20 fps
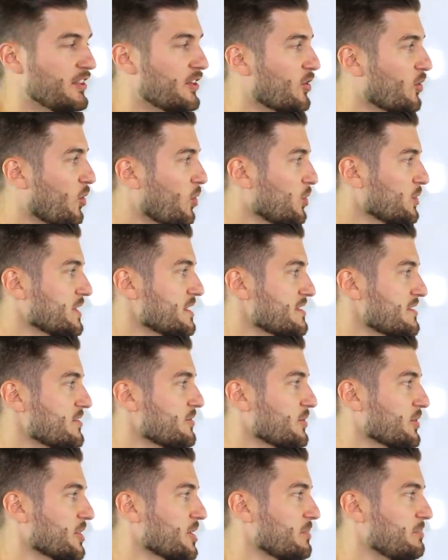they're only
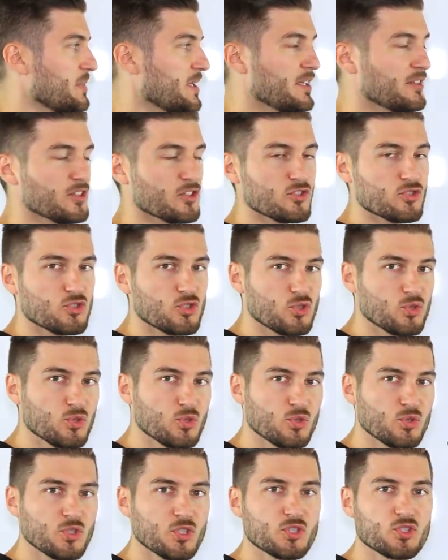still going to be in the
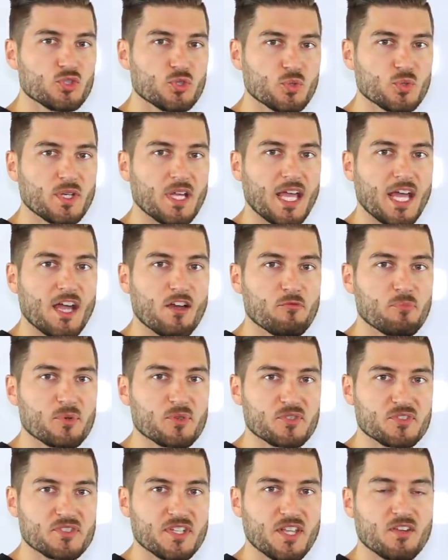2 to
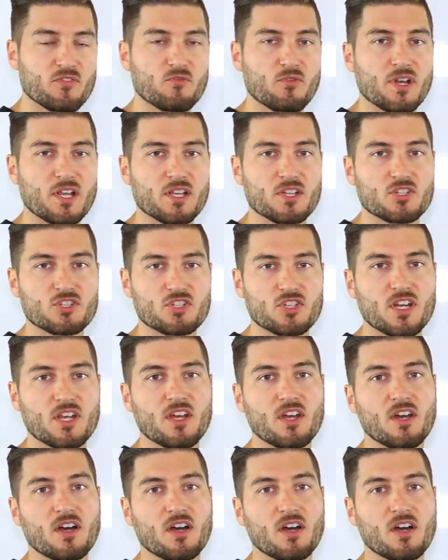2.5% range